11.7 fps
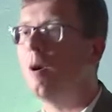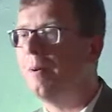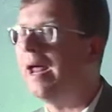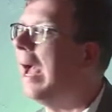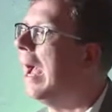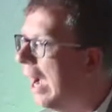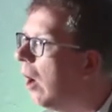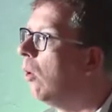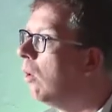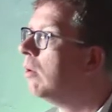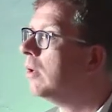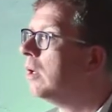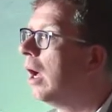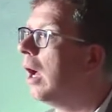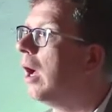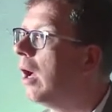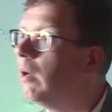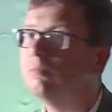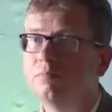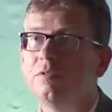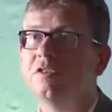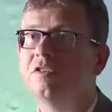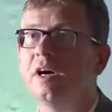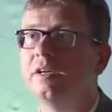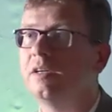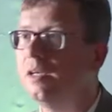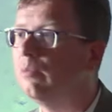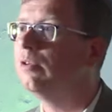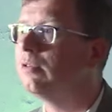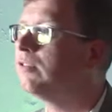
Robert Howe um, decided he would